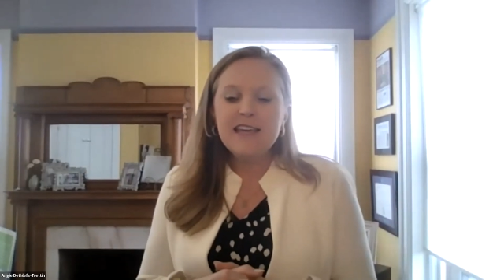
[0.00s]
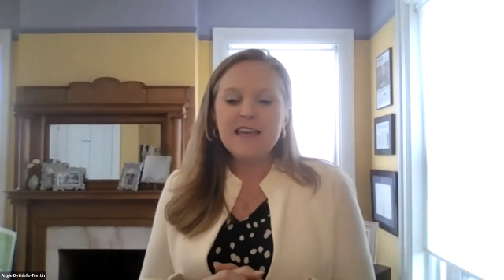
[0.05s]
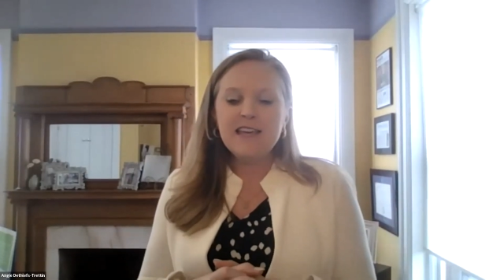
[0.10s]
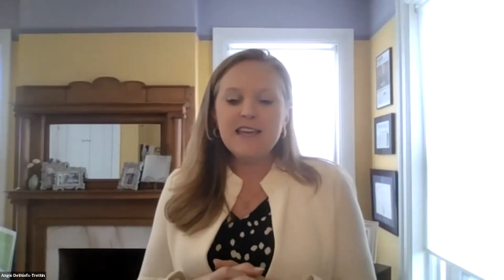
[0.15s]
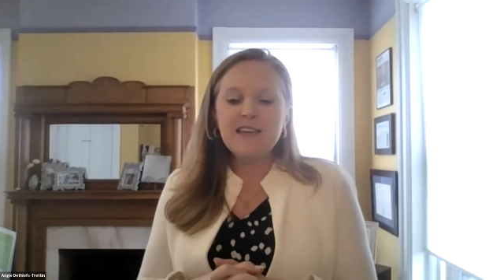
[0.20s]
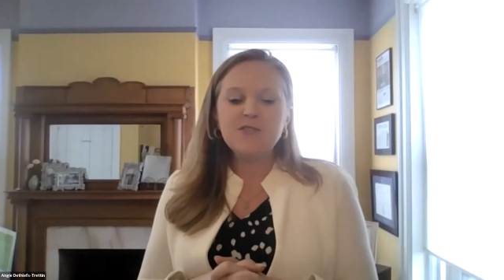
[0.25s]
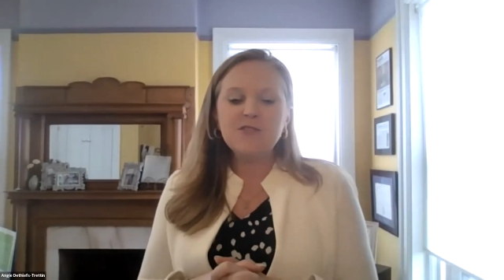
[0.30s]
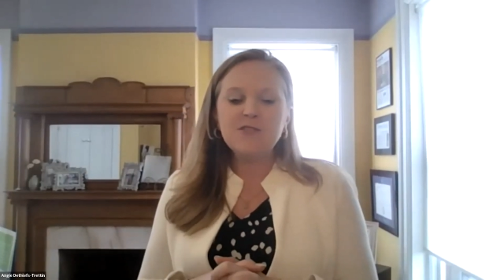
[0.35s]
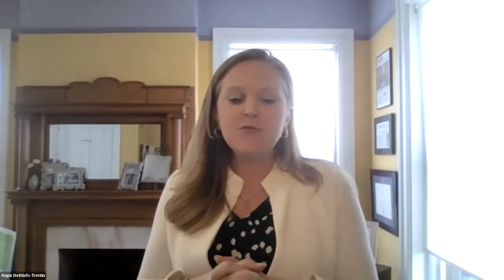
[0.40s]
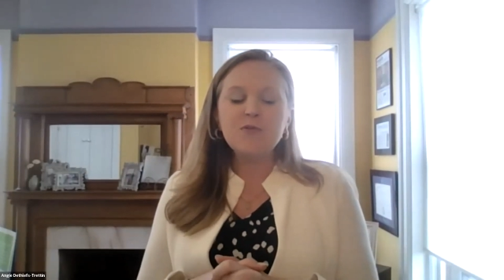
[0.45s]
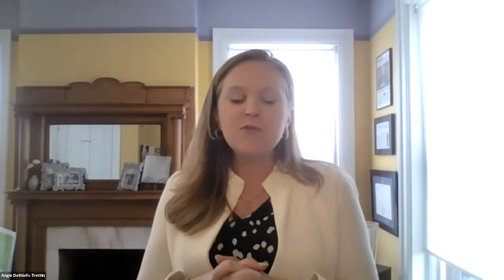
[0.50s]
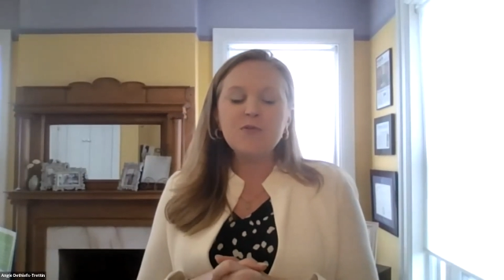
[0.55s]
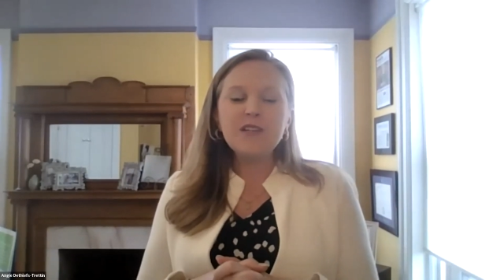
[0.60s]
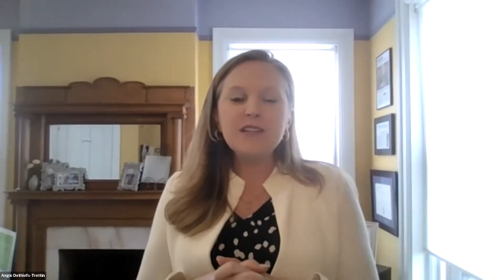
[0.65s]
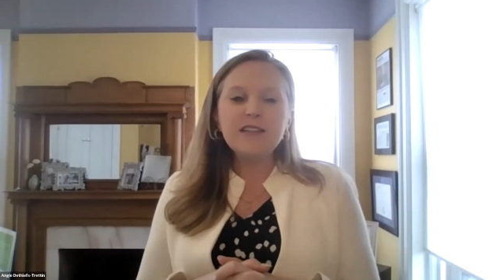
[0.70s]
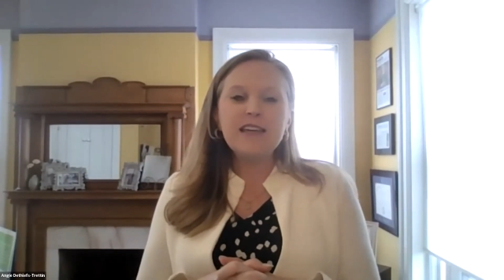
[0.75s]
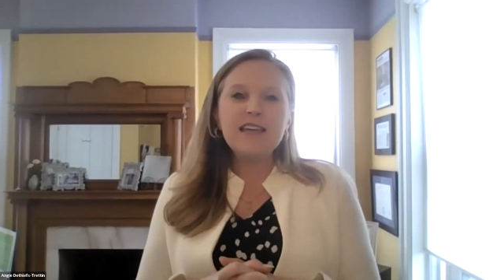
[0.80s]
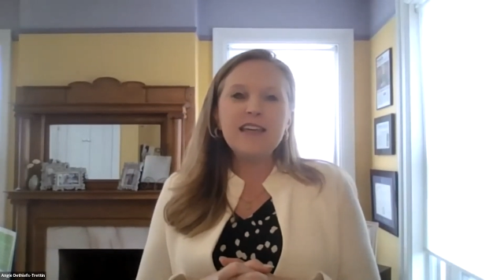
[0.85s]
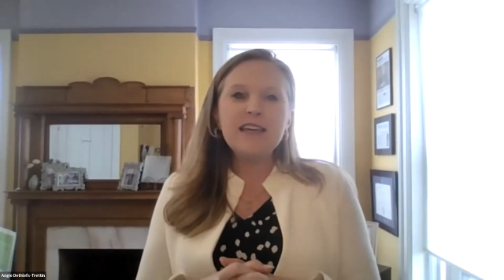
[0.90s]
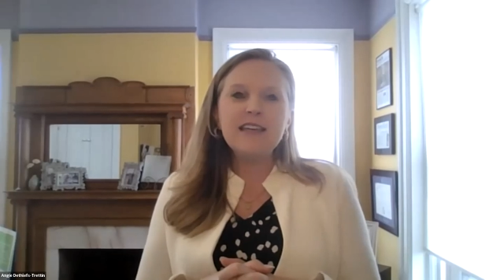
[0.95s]
is
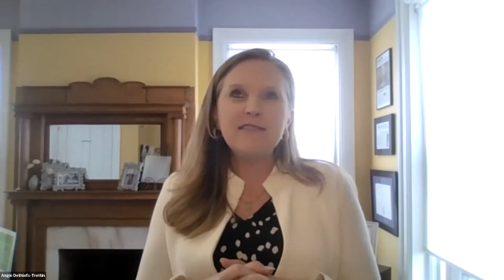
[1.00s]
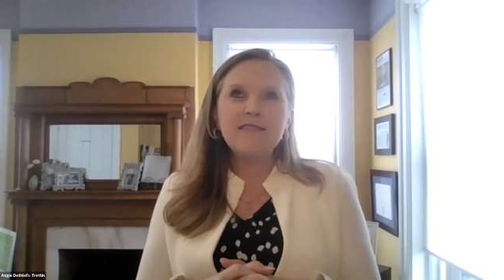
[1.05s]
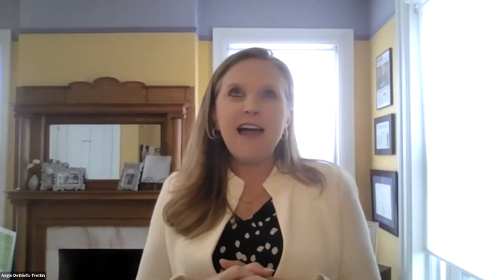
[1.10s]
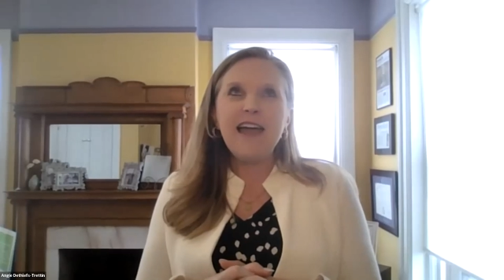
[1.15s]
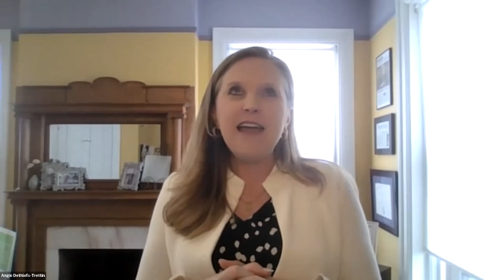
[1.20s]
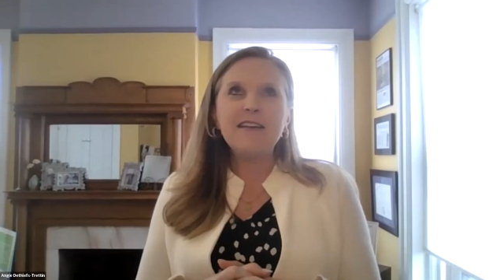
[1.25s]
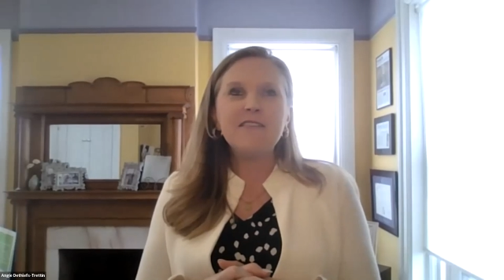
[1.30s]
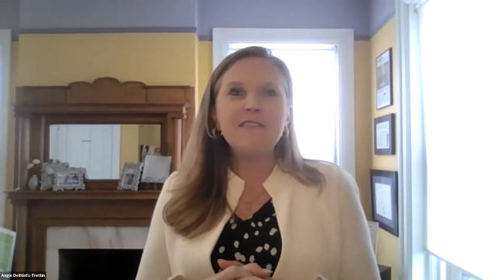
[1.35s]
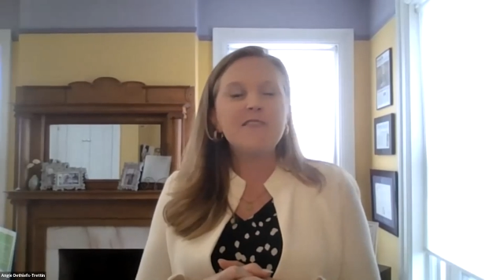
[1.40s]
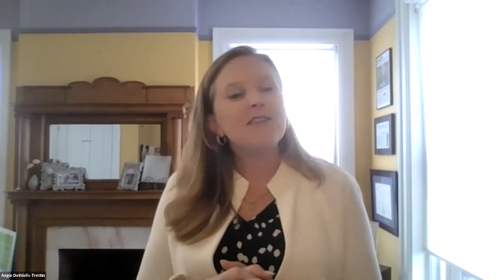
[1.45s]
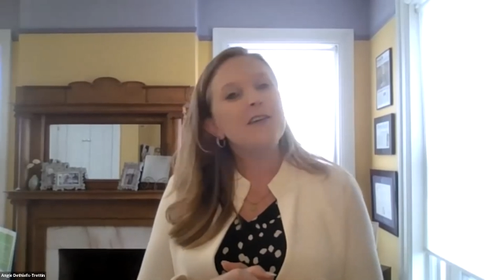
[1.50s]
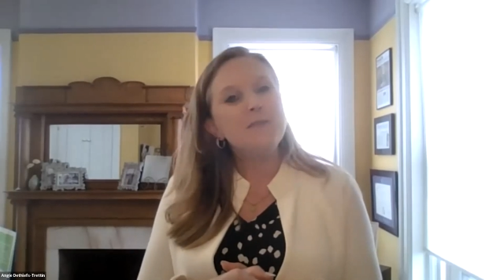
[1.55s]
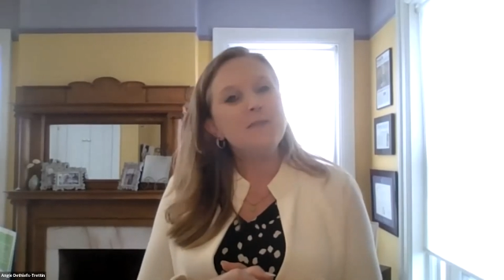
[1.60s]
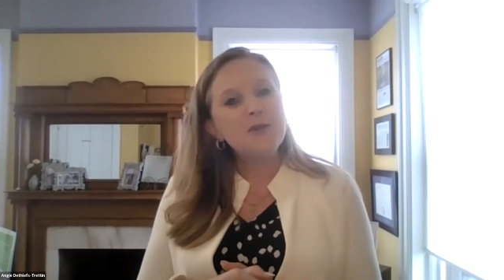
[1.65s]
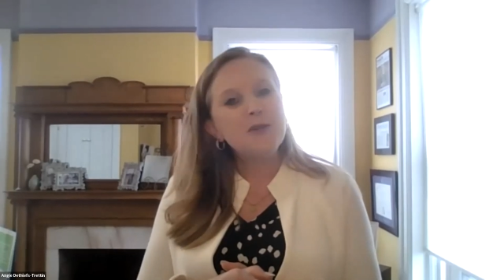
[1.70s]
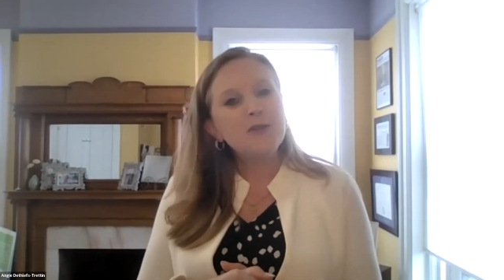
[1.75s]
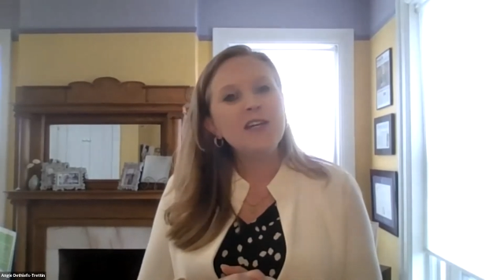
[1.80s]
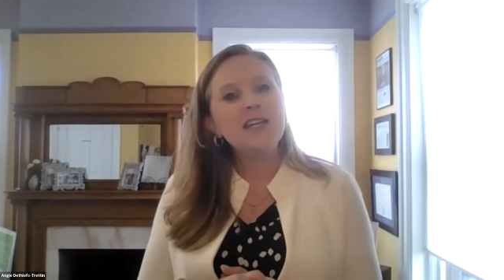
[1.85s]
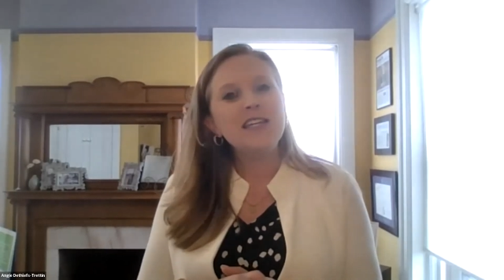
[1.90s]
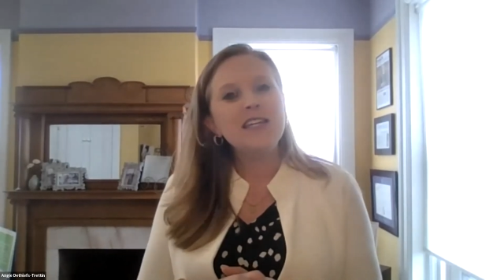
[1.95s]
really like the
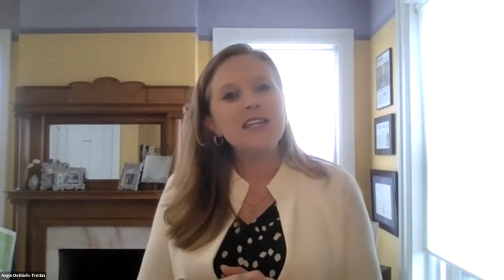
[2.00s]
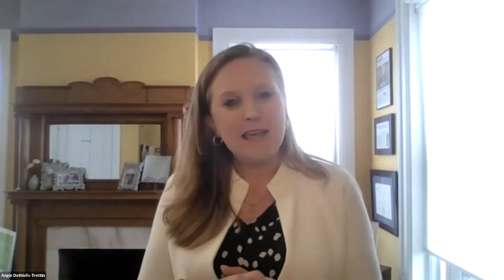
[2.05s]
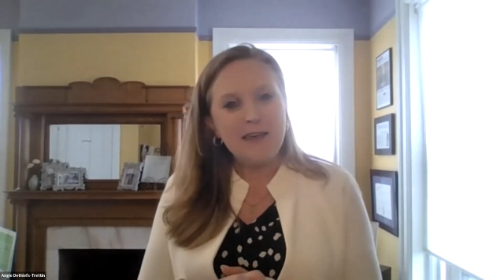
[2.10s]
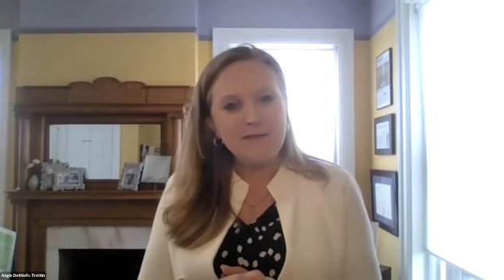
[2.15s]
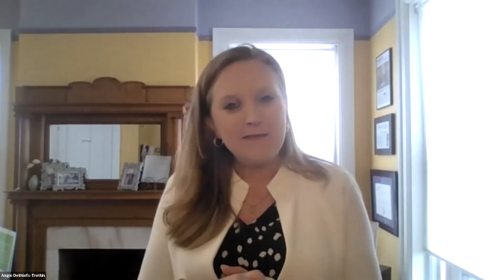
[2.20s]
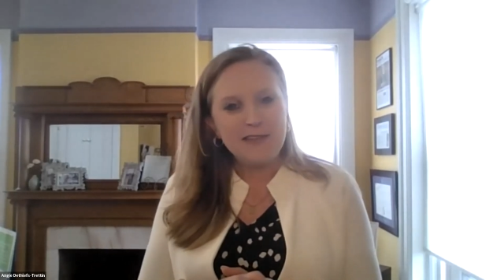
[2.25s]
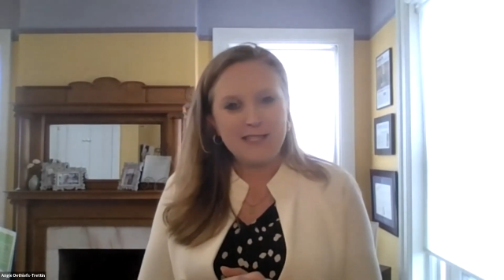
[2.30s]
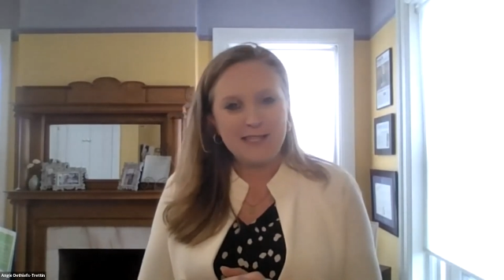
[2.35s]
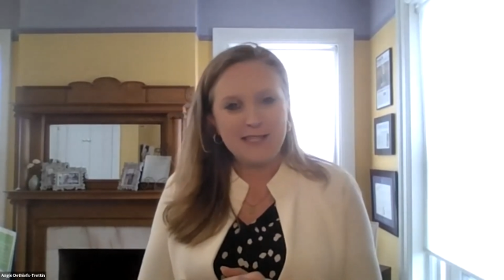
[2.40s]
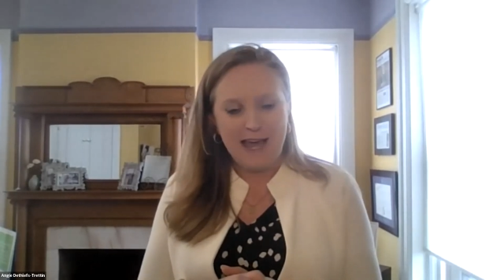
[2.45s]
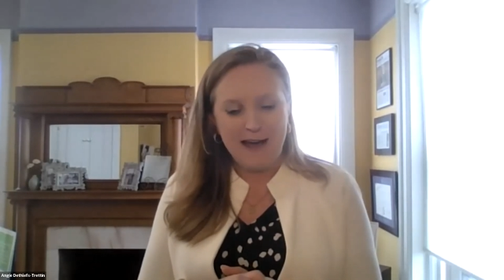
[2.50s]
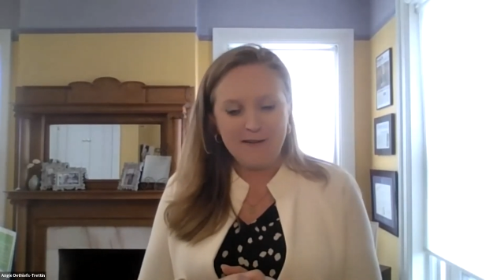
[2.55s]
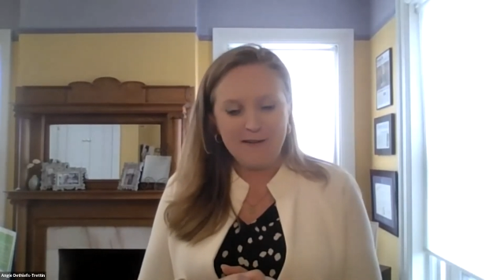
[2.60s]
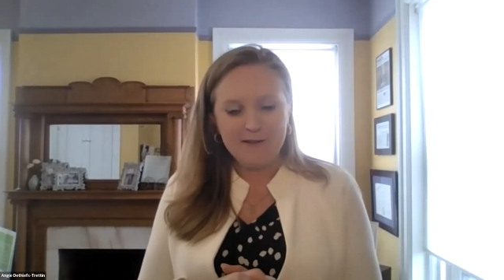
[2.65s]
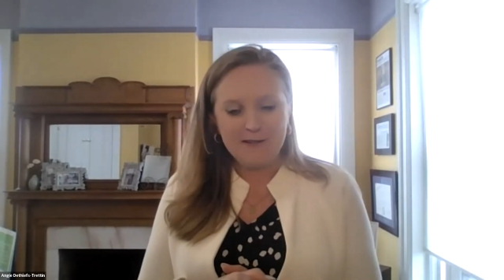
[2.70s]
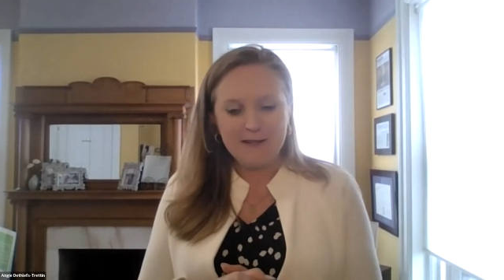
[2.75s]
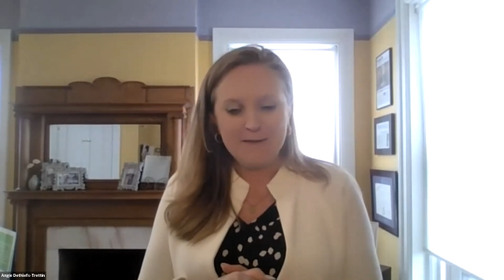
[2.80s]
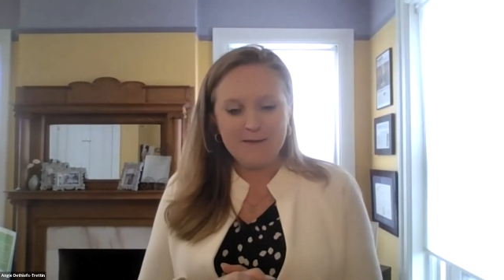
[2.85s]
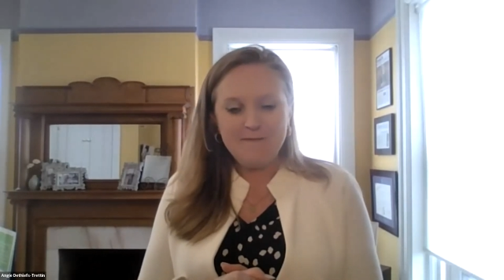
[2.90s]
community savings account.